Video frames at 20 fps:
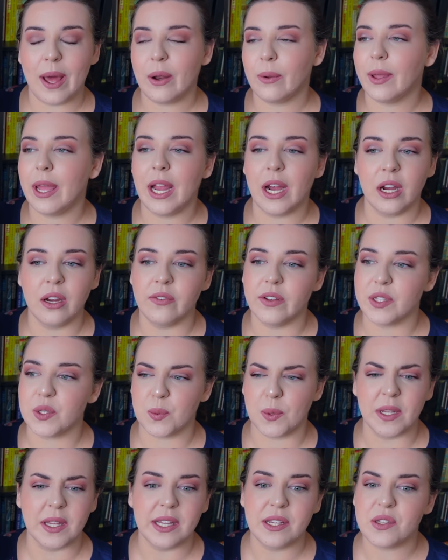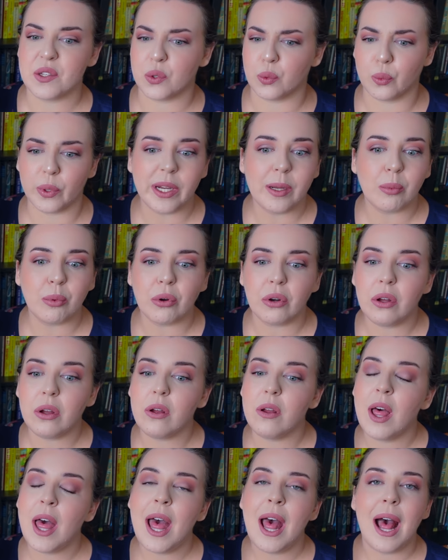I don't care if it's really
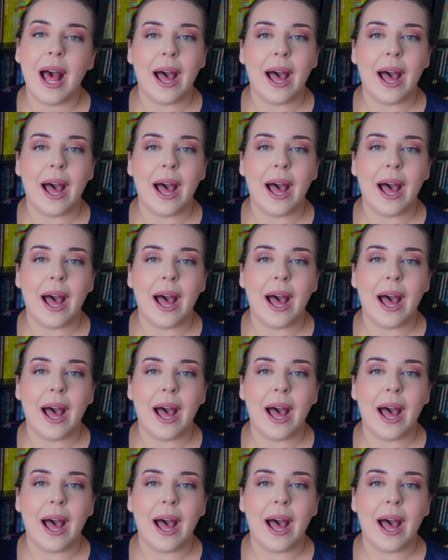cerebral.